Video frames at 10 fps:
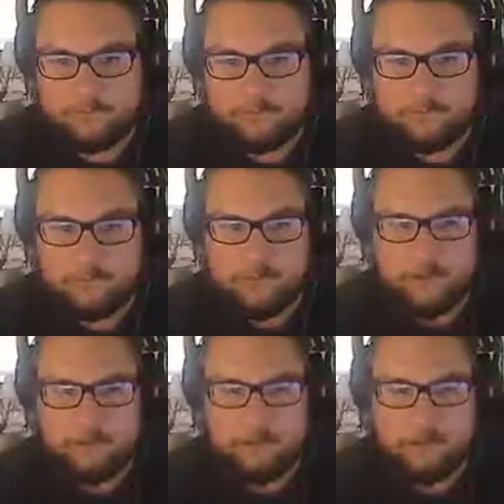Back
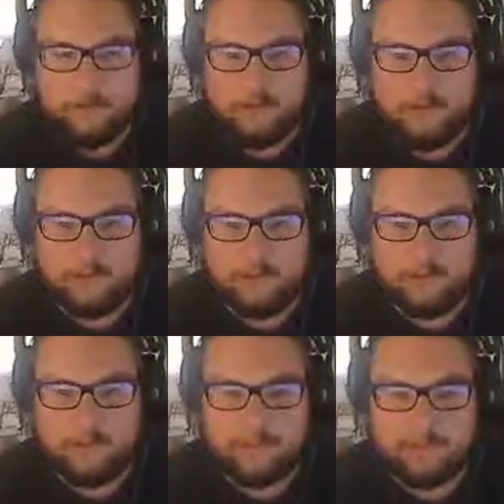up here, got that
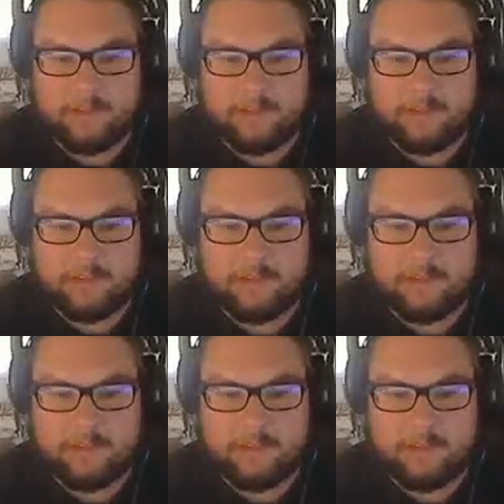chest.
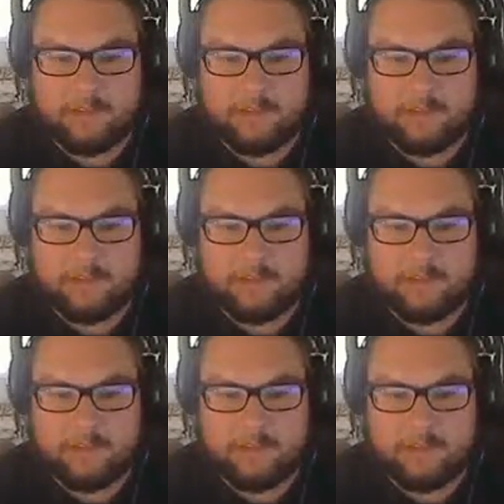Oh, right, and I
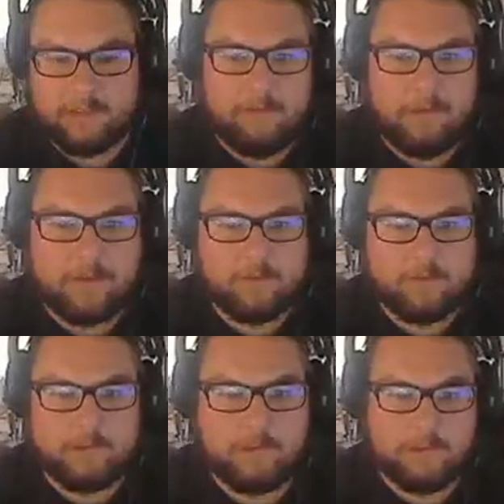actually, if I get some
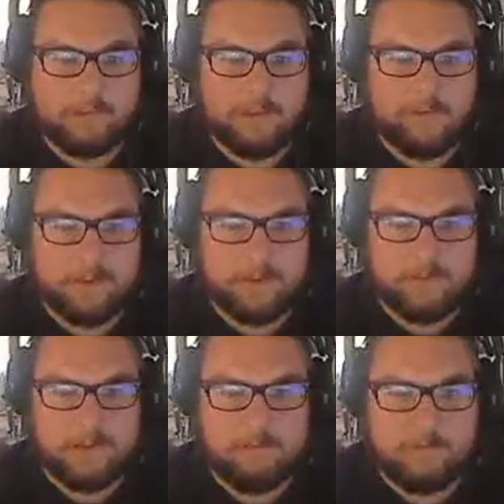souls, I'll have enough
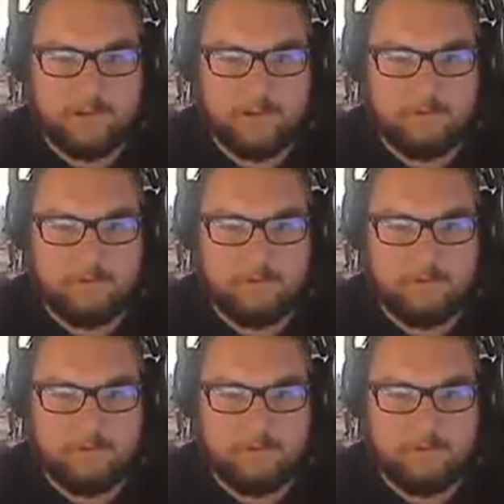to upgrade.